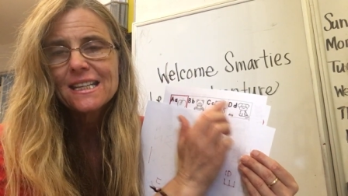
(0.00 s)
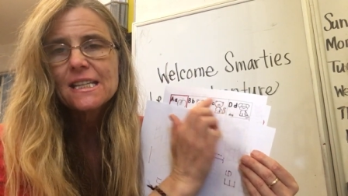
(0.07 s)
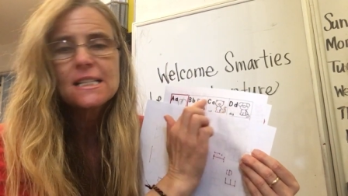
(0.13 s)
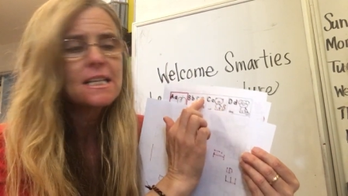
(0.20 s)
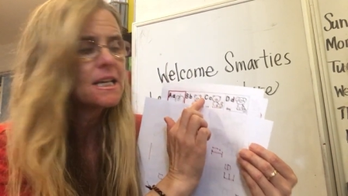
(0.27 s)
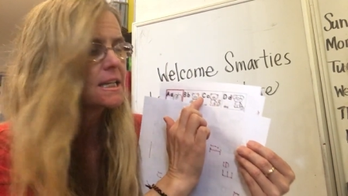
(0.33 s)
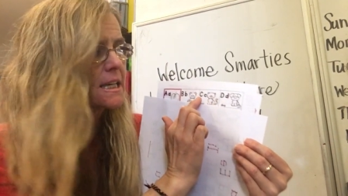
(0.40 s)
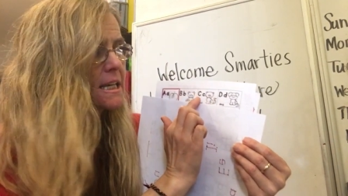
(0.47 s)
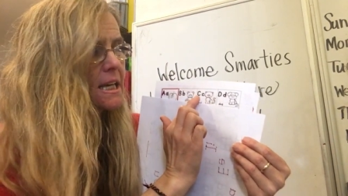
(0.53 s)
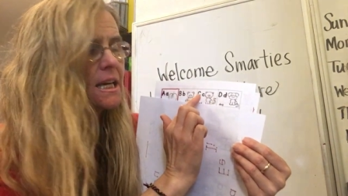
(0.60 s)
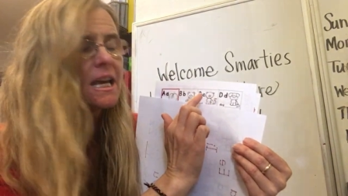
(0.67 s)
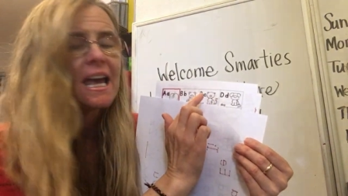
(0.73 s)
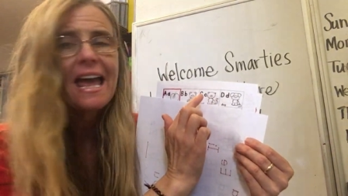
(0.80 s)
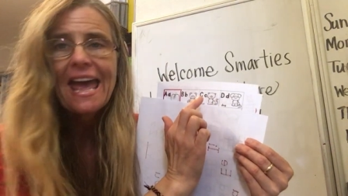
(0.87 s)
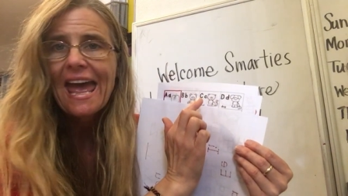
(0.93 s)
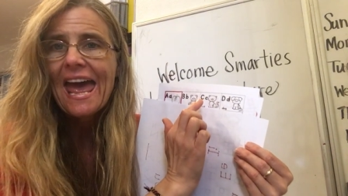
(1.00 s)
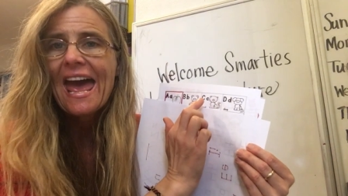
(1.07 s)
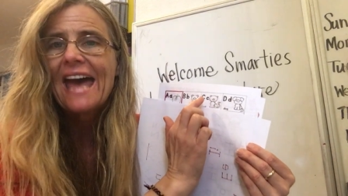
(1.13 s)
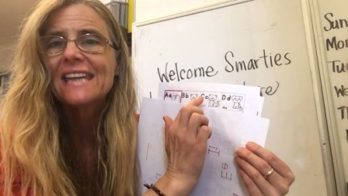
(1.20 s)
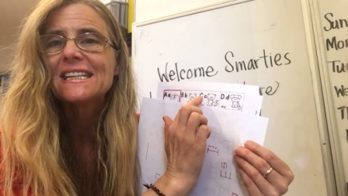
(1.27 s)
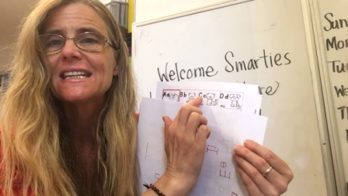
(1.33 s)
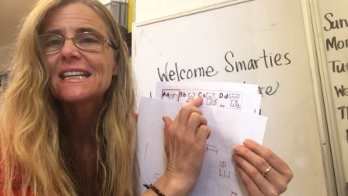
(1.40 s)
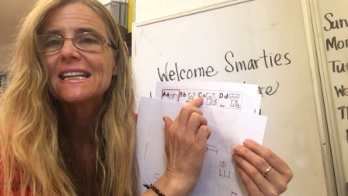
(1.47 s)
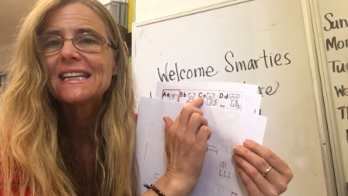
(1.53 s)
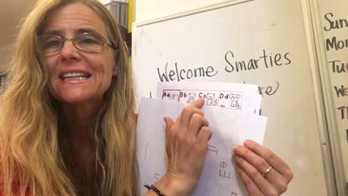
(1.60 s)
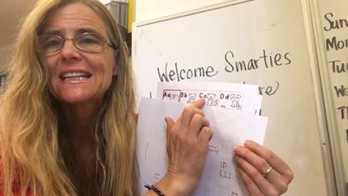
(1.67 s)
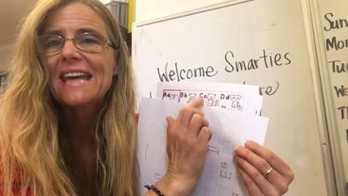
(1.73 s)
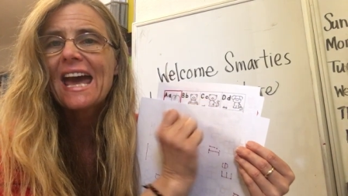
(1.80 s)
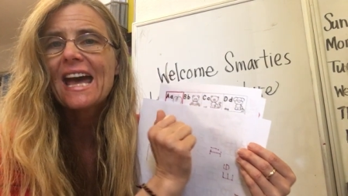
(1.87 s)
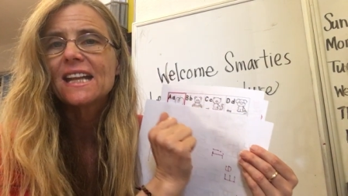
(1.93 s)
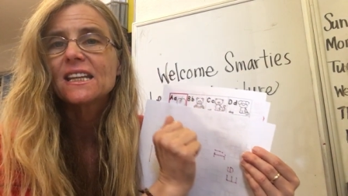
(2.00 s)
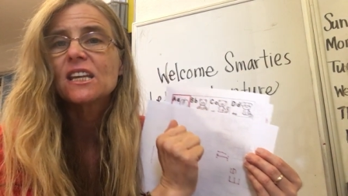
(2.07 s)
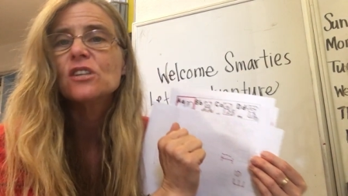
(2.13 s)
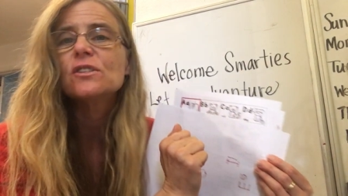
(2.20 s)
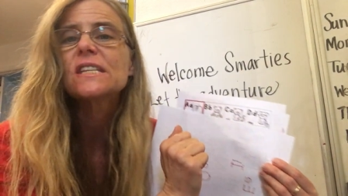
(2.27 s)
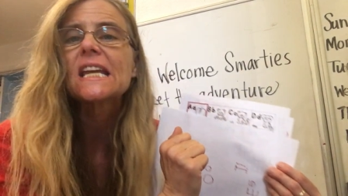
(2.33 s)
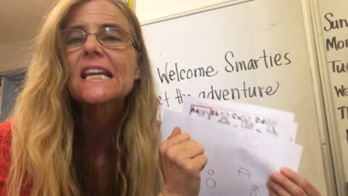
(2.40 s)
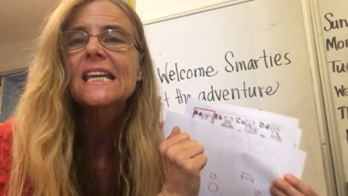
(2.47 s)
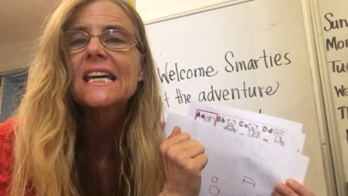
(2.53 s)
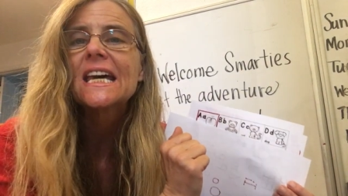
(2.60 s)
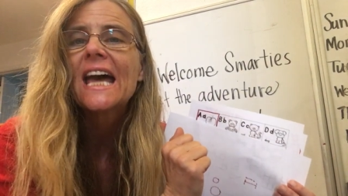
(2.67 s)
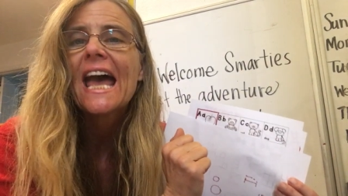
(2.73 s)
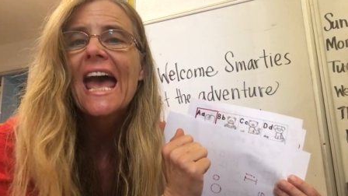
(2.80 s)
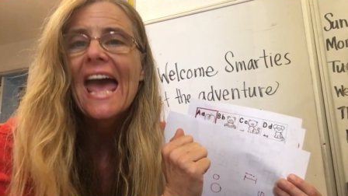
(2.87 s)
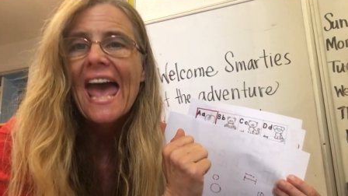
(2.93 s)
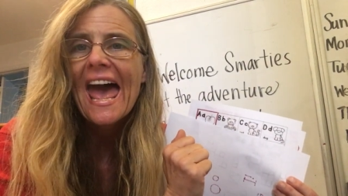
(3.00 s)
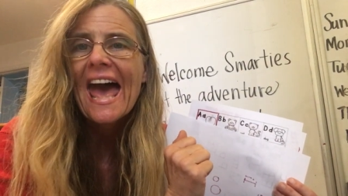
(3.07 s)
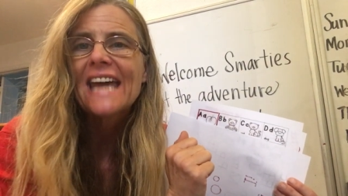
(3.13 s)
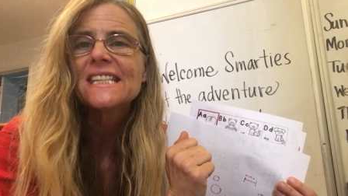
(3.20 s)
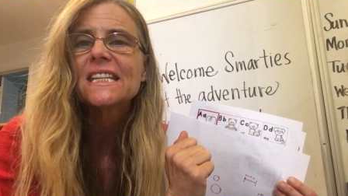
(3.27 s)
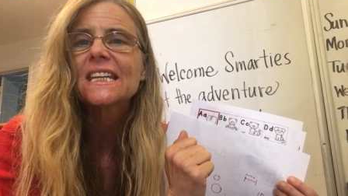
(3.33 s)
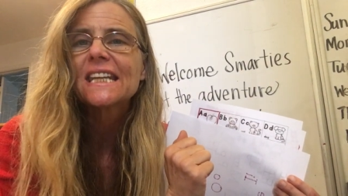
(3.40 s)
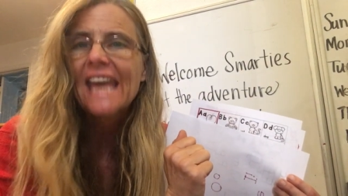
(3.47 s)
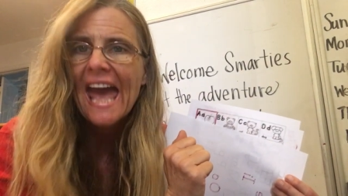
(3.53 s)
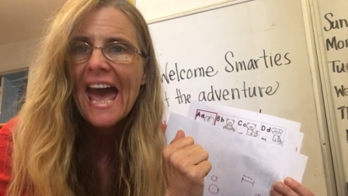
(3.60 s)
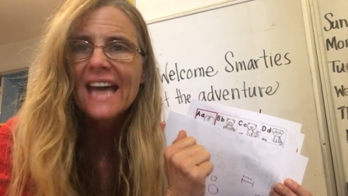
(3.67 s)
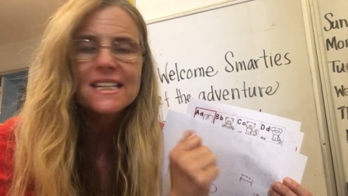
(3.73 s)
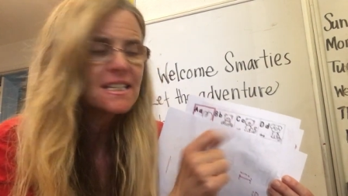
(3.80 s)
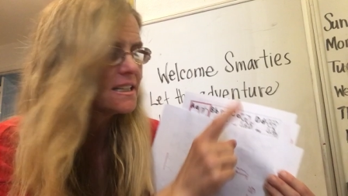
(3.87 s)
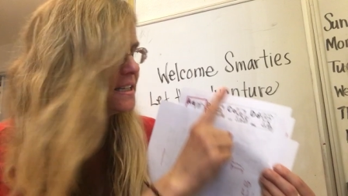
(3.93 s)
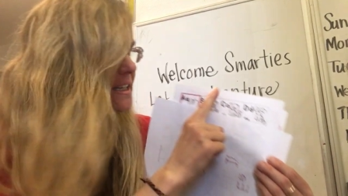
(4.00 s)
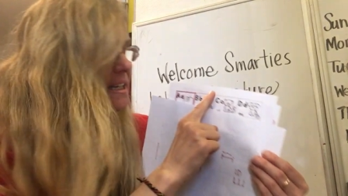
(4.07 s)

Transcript: It's a k at cat. Can you say k at cat?